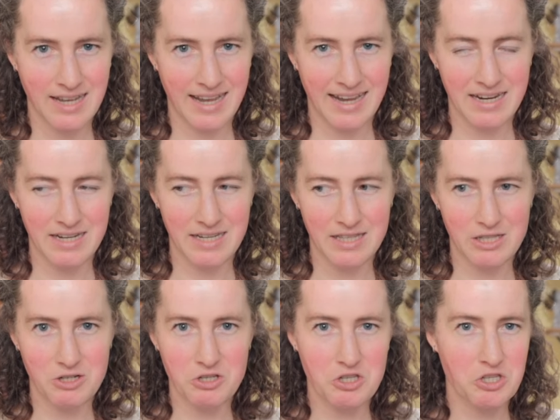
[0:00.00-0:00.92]
And
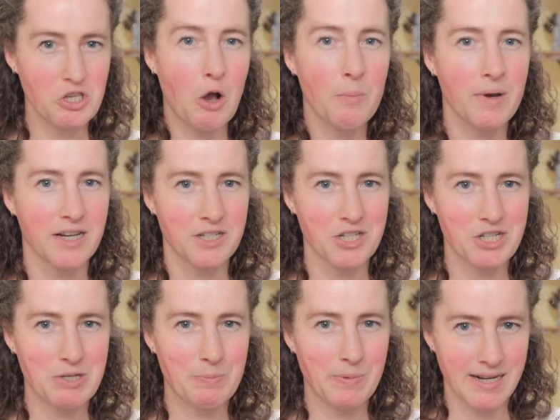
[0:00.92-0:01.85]
there's so much
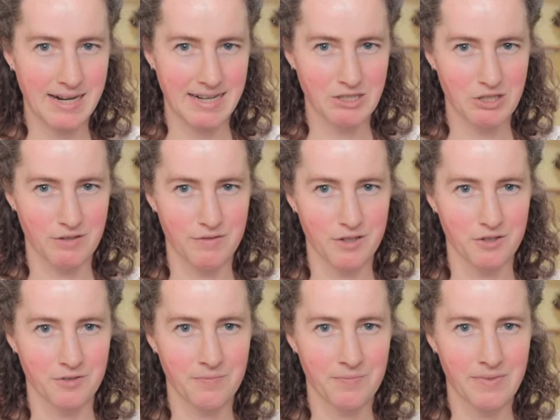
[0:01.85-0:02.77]
being asked of you.